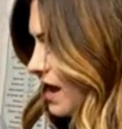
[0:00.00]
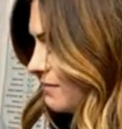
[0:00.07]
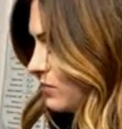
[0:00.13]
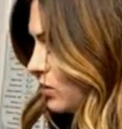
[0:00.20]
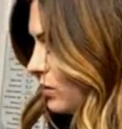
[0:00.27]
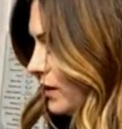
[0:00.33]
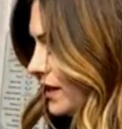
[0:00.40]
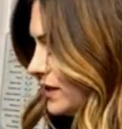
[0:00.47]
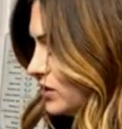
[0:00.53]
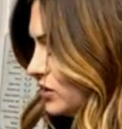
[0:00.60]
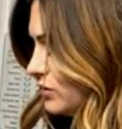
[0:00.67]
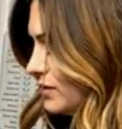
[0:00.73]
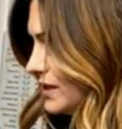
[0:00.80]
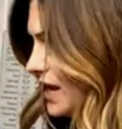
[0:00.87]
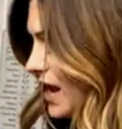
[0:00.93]
I'm going
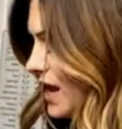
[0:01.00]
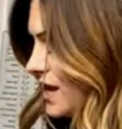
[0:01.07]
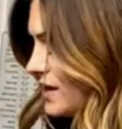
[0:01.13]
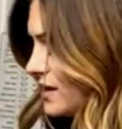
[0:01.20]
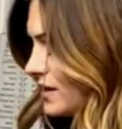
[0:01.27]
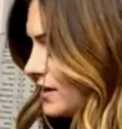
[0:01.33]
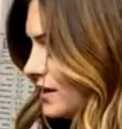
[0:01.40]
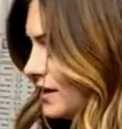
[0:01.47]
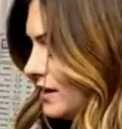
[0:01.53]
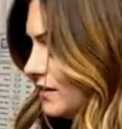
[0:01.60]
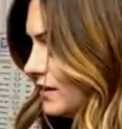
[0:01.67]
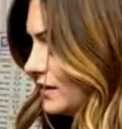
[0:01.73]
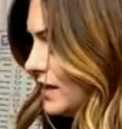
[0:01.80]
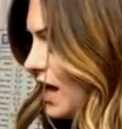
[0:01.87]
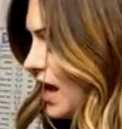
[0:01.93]
to take
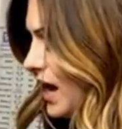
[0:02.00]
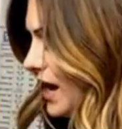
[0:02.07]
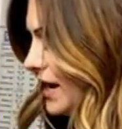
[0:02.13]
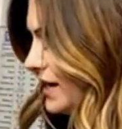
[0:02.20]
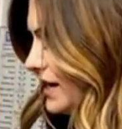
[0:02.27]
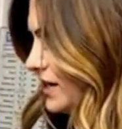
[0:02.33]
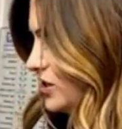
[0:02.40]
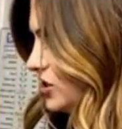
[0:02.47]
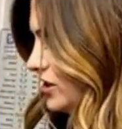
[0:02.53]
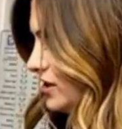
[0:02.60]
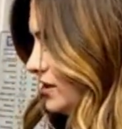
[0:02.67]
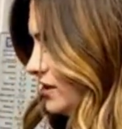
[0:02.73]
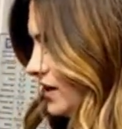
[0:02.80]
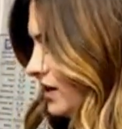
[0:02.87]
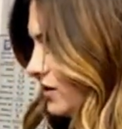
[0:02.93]
the line and
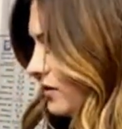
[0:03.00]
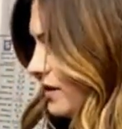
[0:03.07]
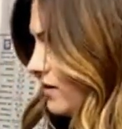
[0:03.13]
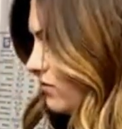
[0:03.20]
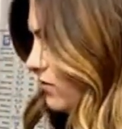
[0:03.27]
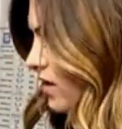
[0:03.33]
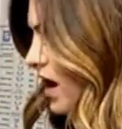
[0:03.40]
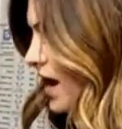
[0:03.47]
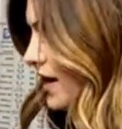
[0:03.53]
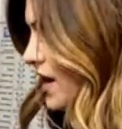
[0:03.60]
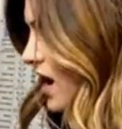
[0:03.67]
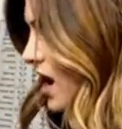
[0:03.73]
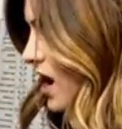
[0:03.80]
just center it right